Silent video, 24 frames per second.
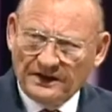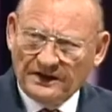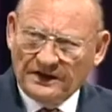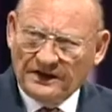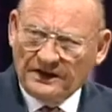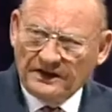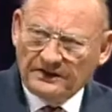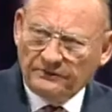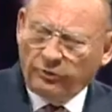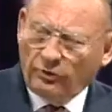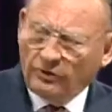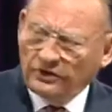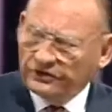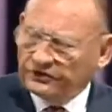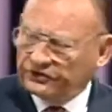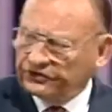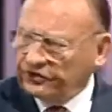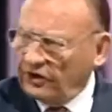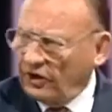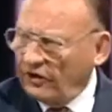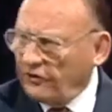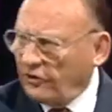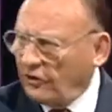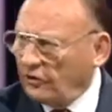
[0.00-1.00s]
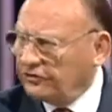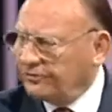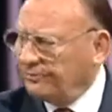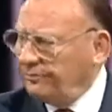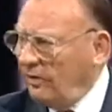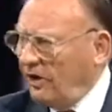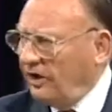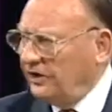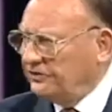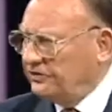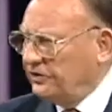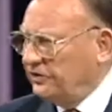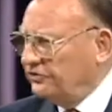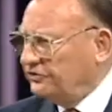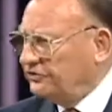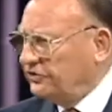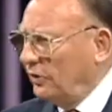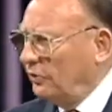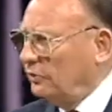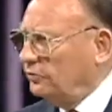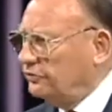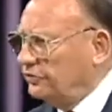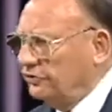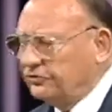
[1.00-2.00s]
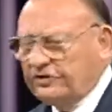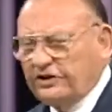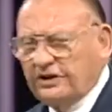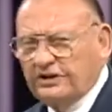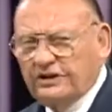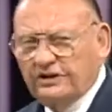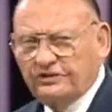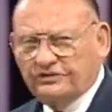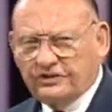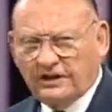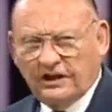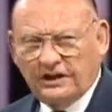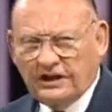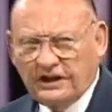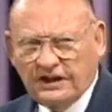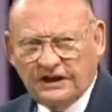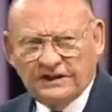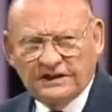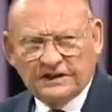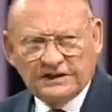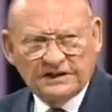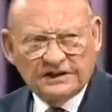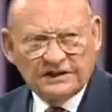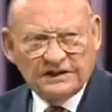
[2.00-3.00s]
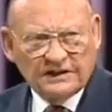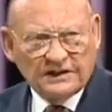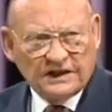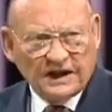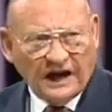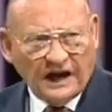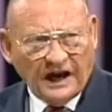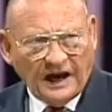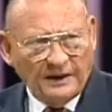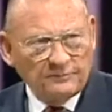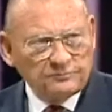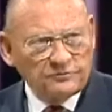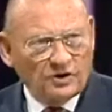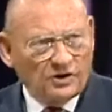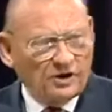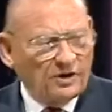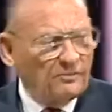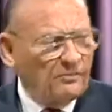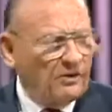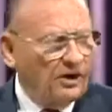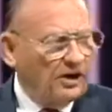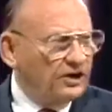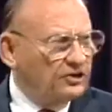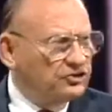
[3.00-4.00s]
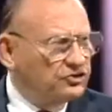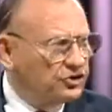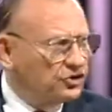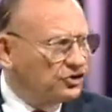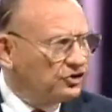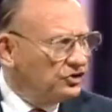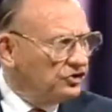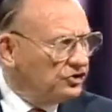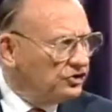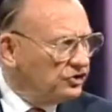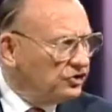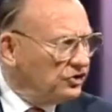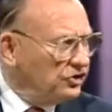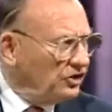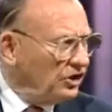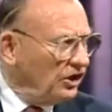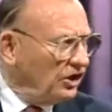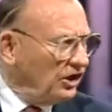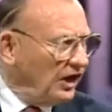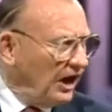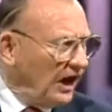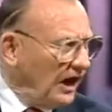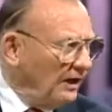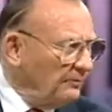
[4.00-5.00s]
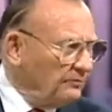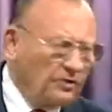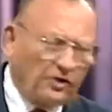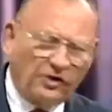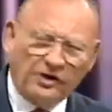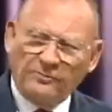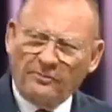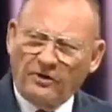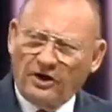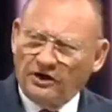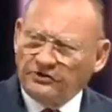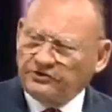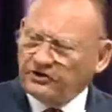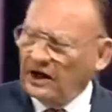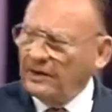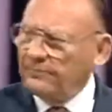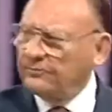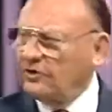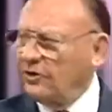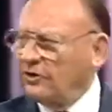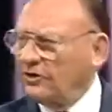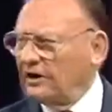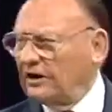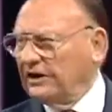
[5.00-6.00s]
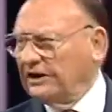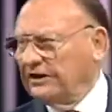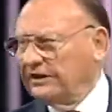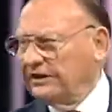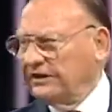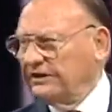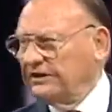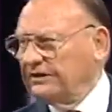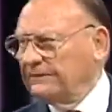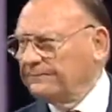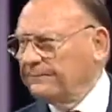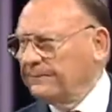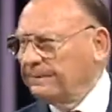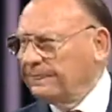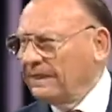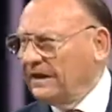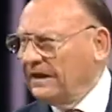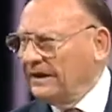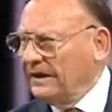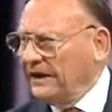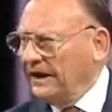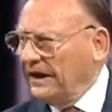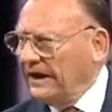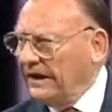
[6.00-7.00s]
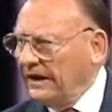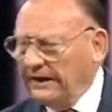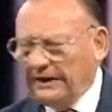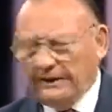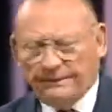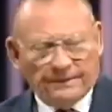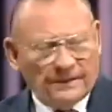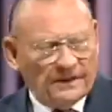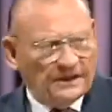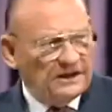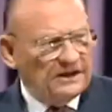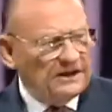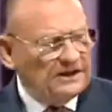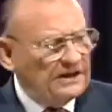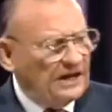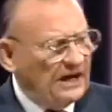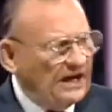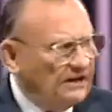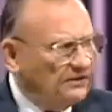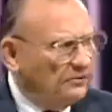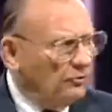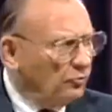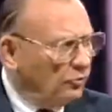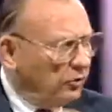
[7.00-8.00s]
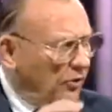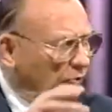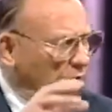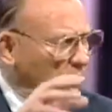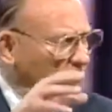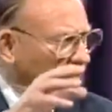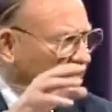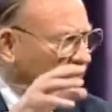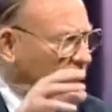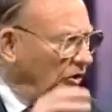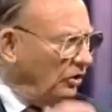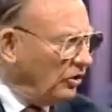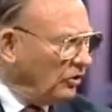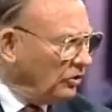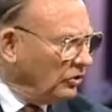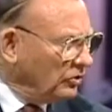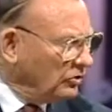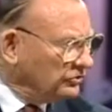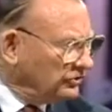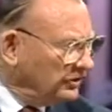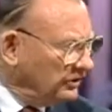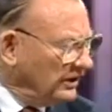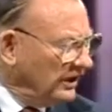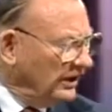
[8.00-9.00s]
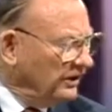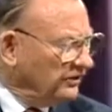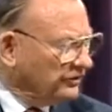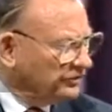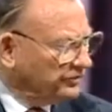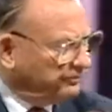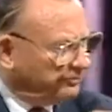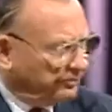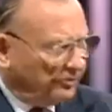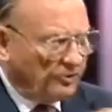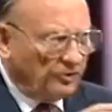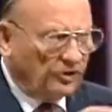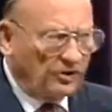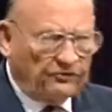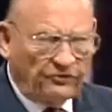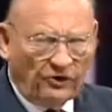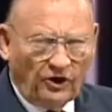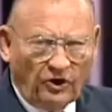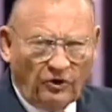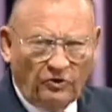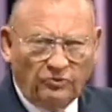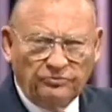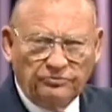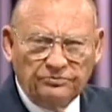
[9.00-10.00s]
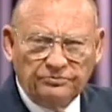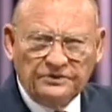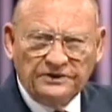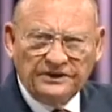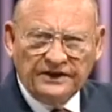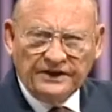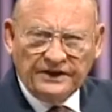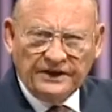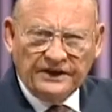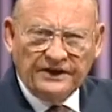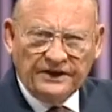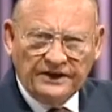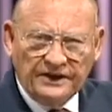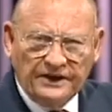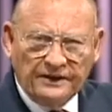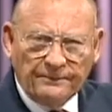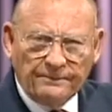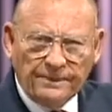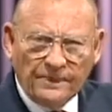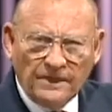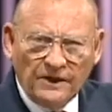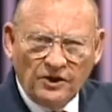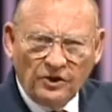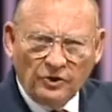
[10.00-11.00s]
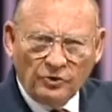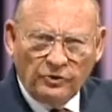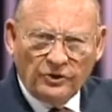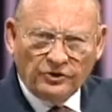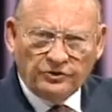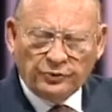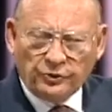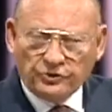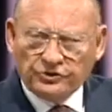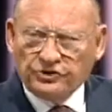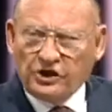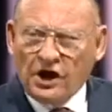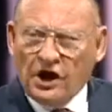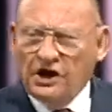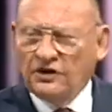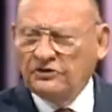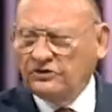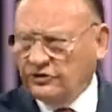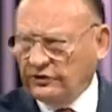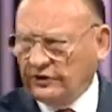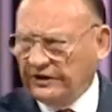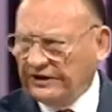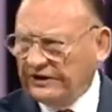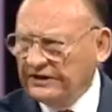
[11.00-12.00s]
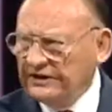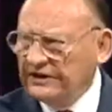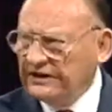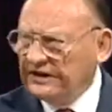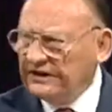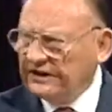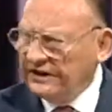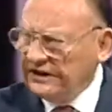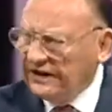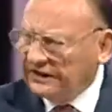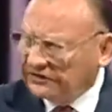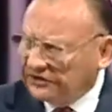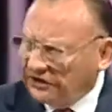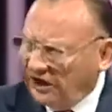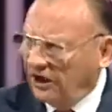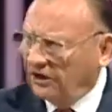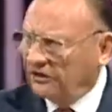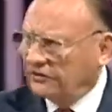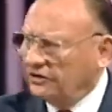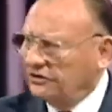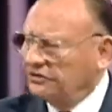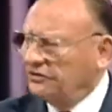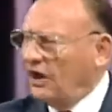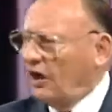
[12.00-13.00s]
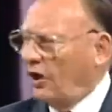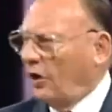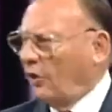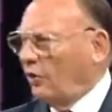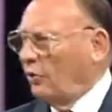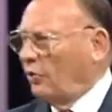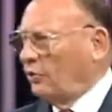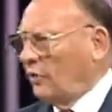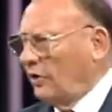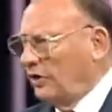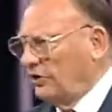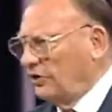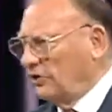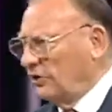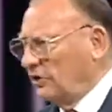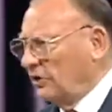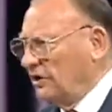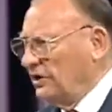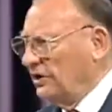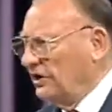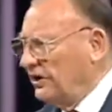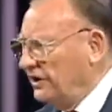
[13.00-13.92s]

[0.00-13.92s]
He saw those marching soldiers and he said, hey, I'm going to march. I'm going to lead. He had what we'd call today the spirit of Rome in him, which was conquering. It conquered the whole world.